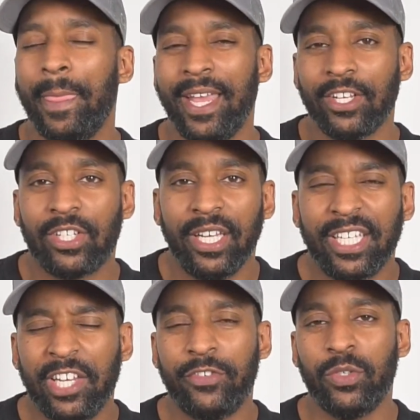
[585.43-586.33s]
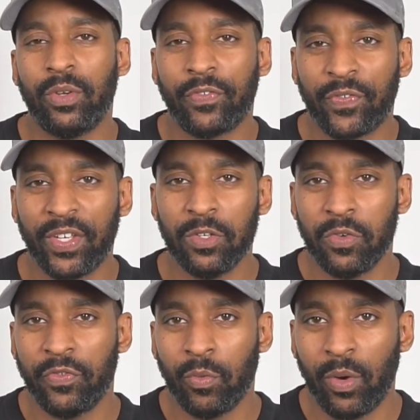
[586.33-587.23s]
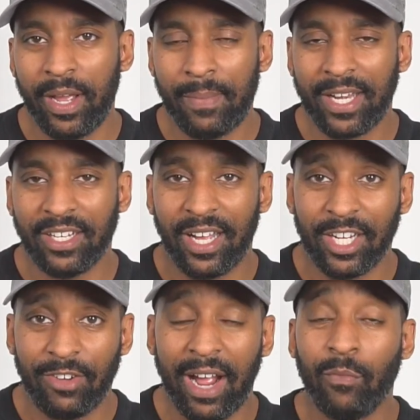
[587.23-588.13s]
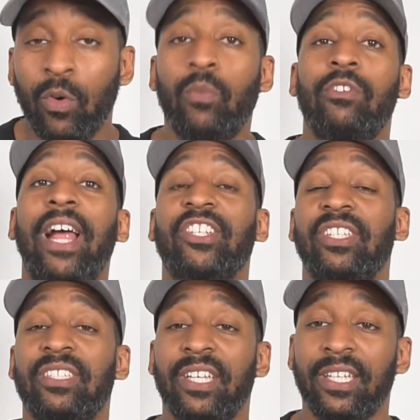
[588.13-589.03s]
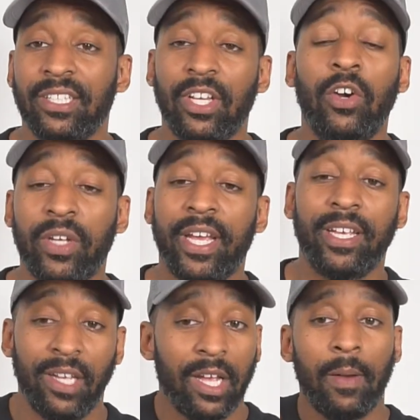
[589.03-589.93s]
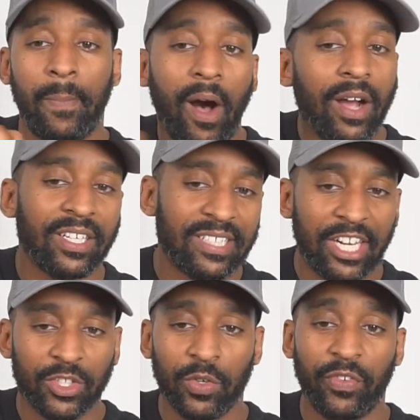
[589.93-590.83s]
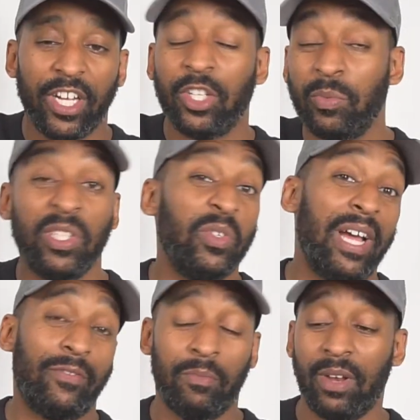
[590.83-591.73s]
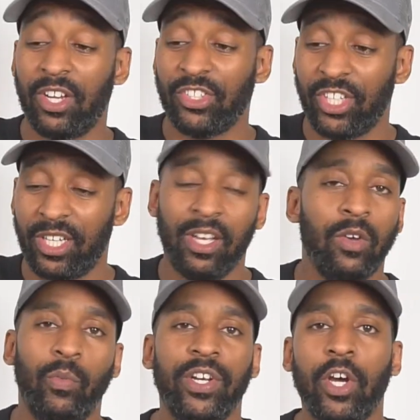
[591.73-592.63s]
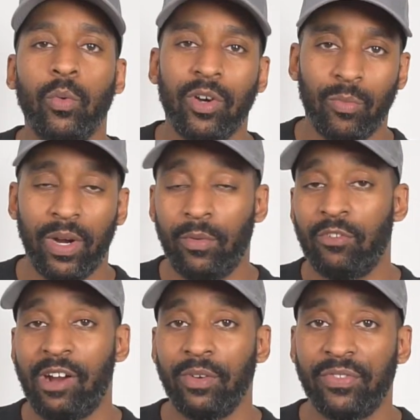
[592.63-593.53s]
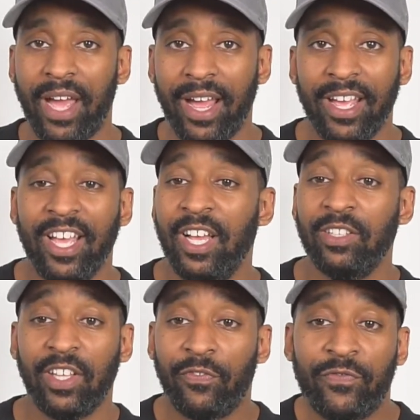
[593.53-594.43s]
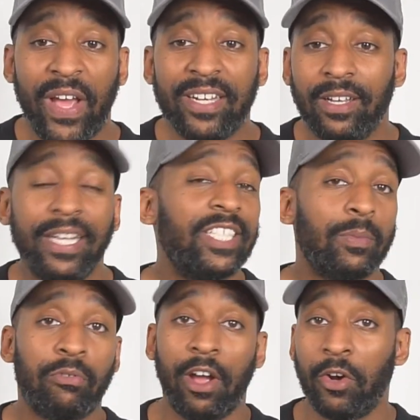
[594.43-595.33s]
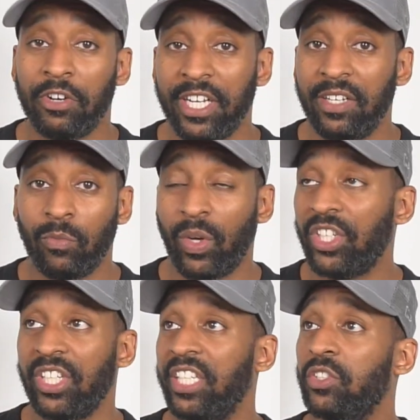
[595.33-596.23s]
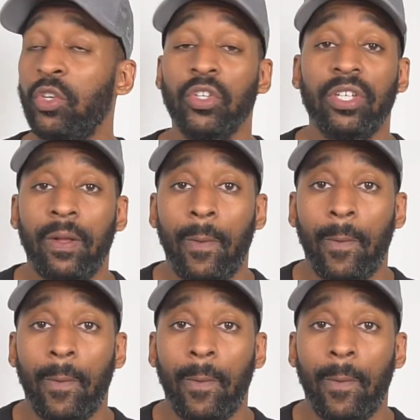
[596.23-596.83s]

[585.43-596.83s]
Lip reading: it gives you a feel for where Man United are at. And what we're actually seeing is, okay, park the Sancho thing, because we knew that from last year. We know where we're at with that. Defender is a priority, which is good.